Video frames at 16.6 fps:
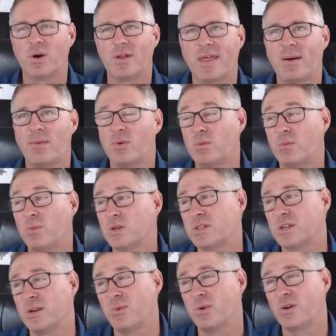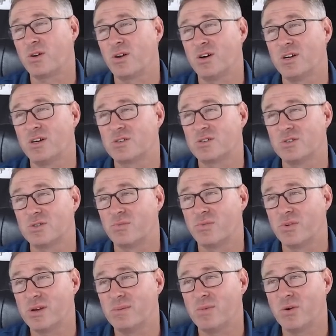that one wasn't going to work, guys, because
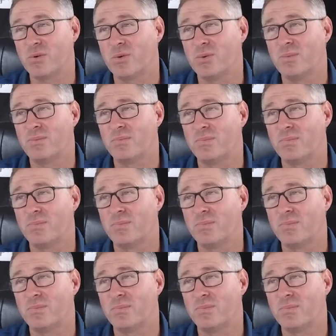of remodel.